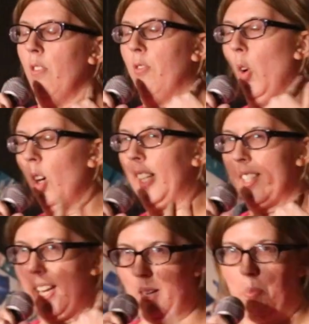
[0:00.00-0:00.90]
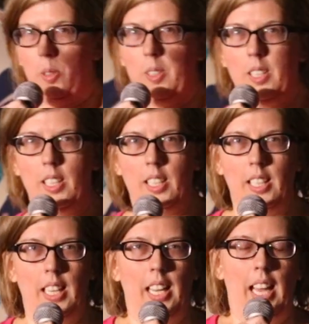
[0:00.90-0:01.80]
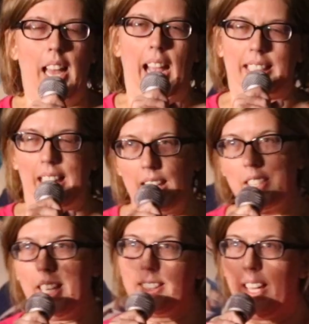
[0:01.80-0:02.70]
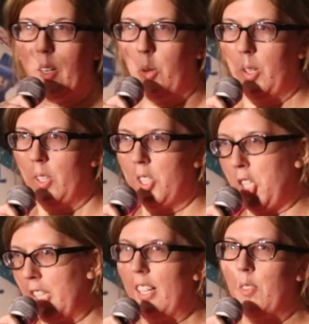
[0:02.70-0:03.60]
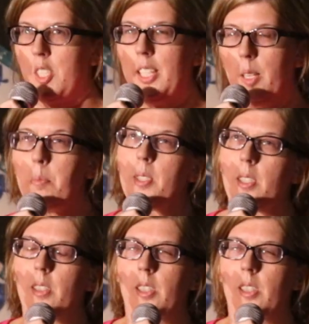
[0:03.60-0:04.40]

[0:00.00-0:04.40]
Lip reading: For example, I can't take that order, she never tips.